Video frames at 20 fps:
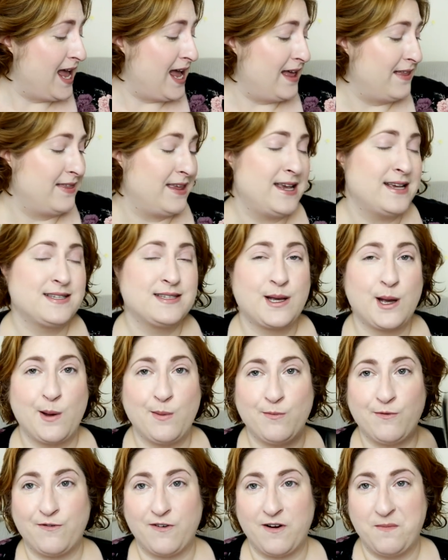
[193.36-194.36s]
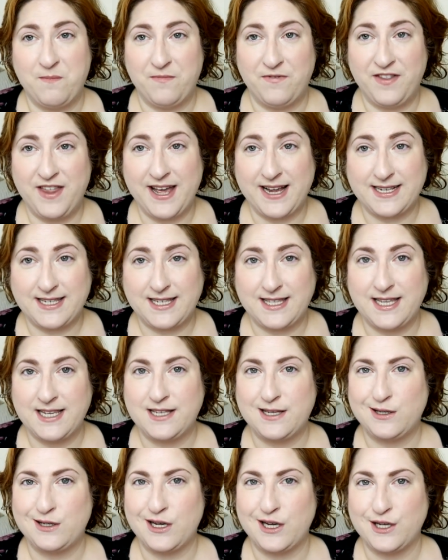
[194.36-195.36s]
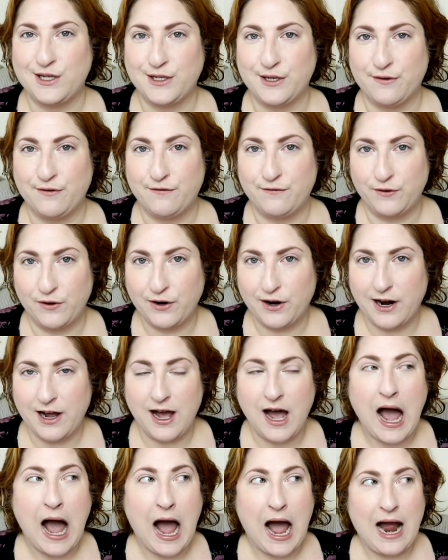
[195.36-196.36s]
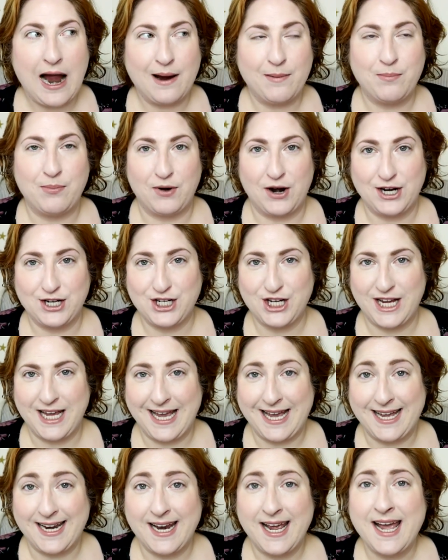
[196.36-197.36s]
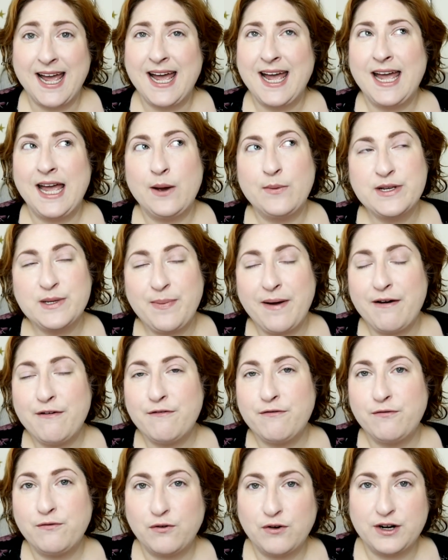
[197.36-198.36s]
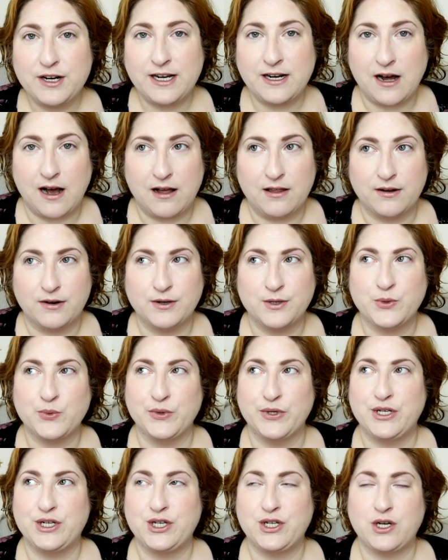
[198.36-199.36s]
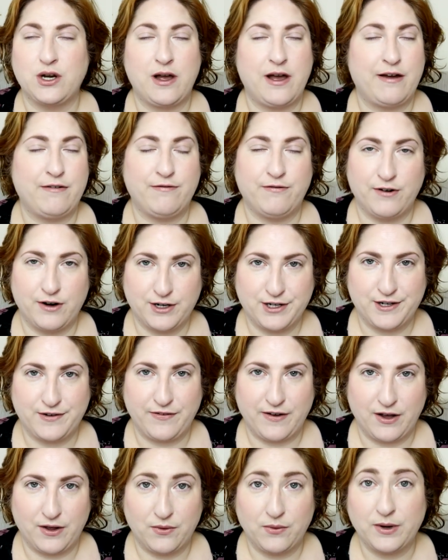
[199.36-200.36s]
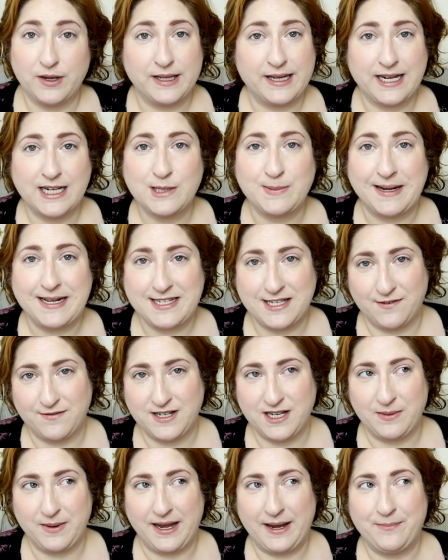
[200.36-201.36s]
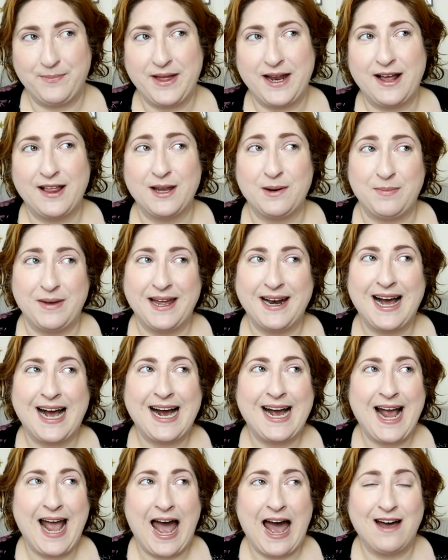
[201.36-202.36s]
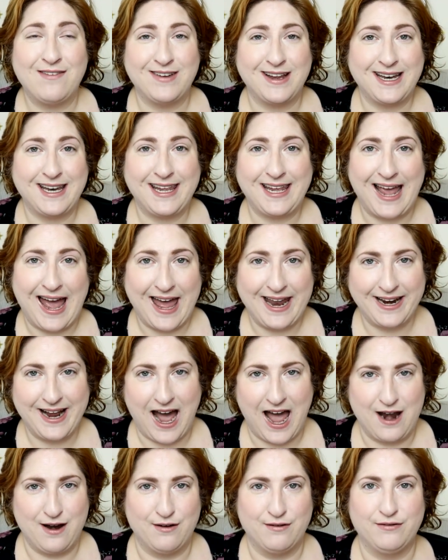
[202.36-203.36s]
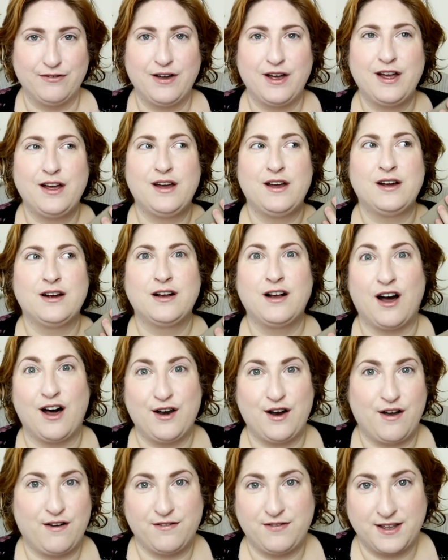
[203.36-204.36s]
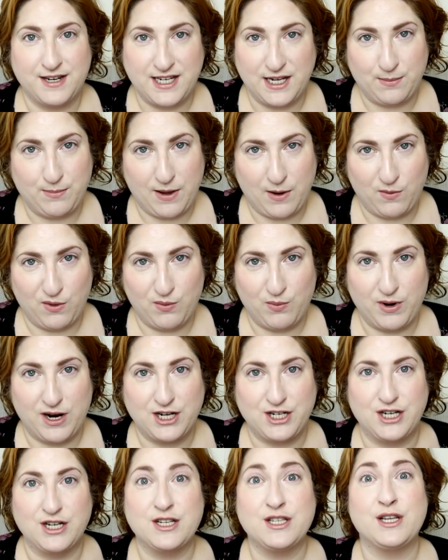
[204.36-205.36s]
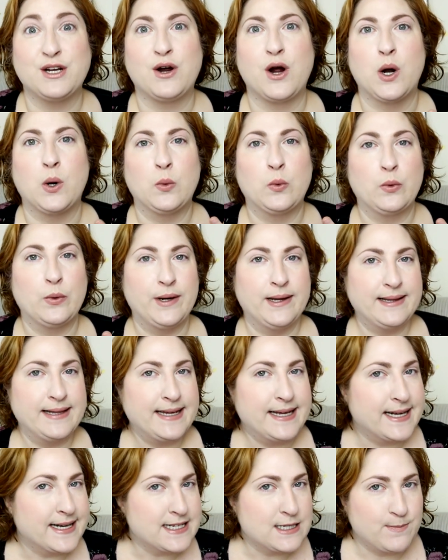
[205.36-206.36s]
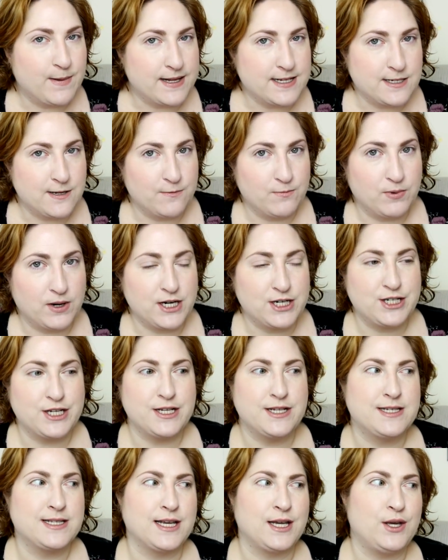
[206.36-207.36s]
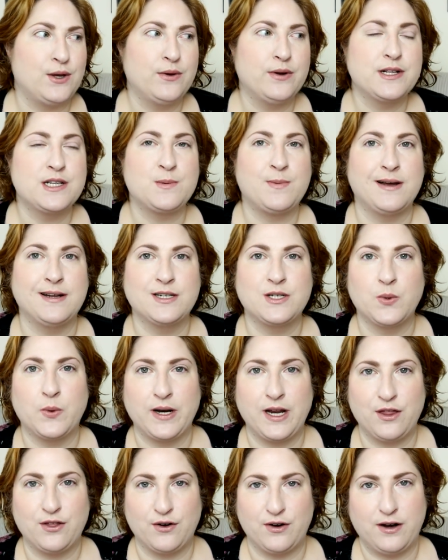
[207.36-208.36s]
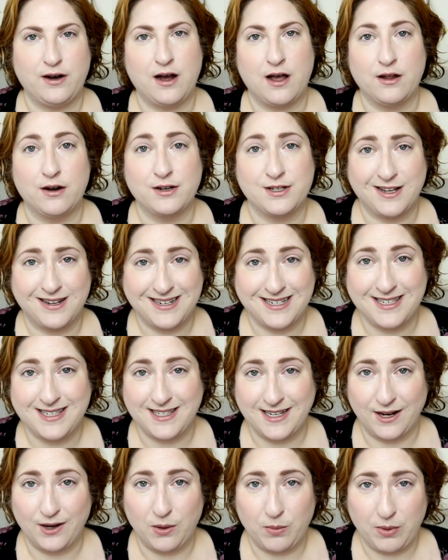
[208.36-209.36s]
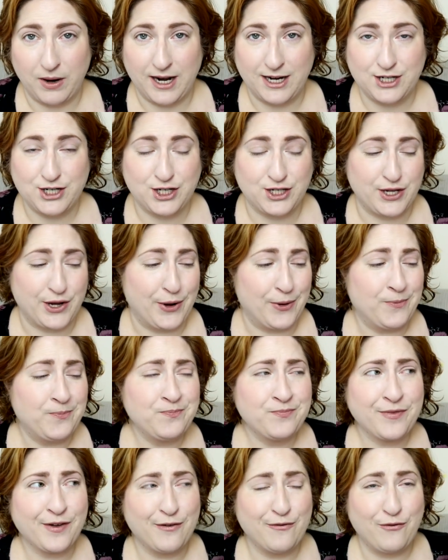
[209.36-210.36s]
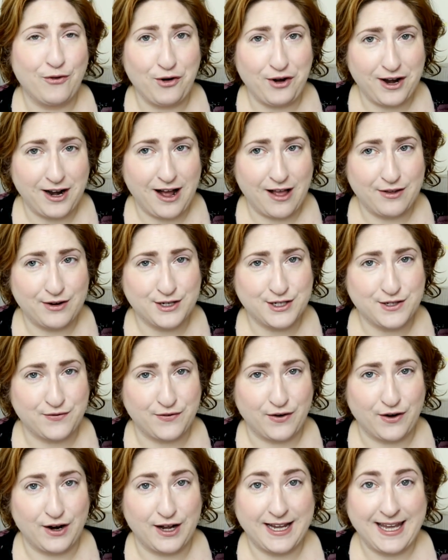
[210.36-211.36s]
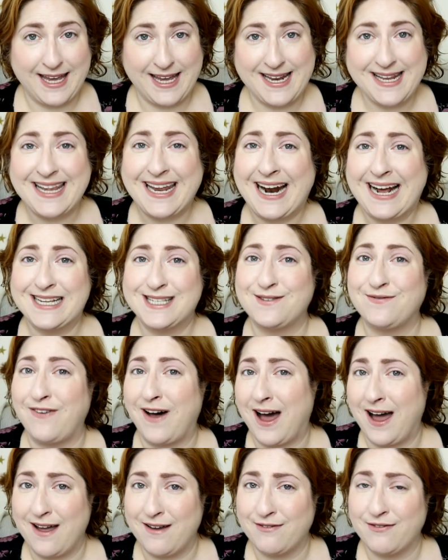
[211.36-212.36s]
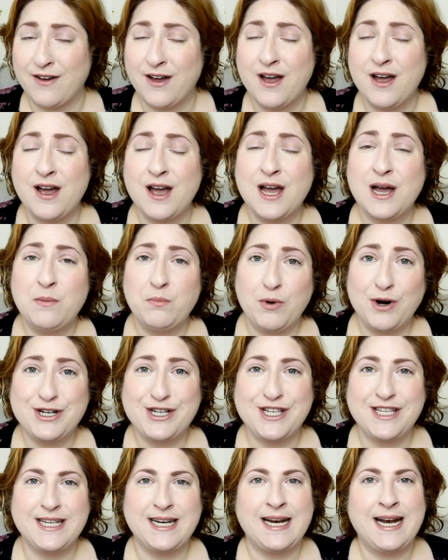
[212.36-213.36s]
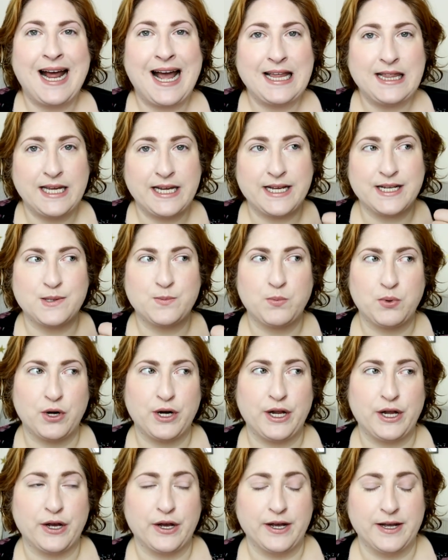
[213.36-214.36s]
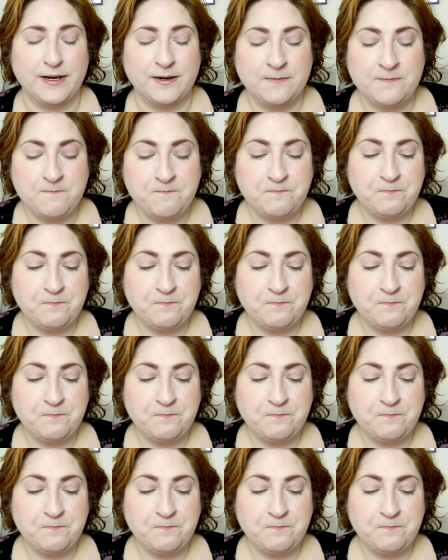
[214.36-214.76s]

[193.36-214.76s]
and these come from this. This is a Sephora eye brush kit. It was about $40, which at first felt really expensive to me, and I'll admit I haven't yet kind of gone off the deep end with brushes. There are really expensive brushes. Like you could spend $20, $30 on a single brush. So $40 for a kit that has five brushes in it, I think is pretty good.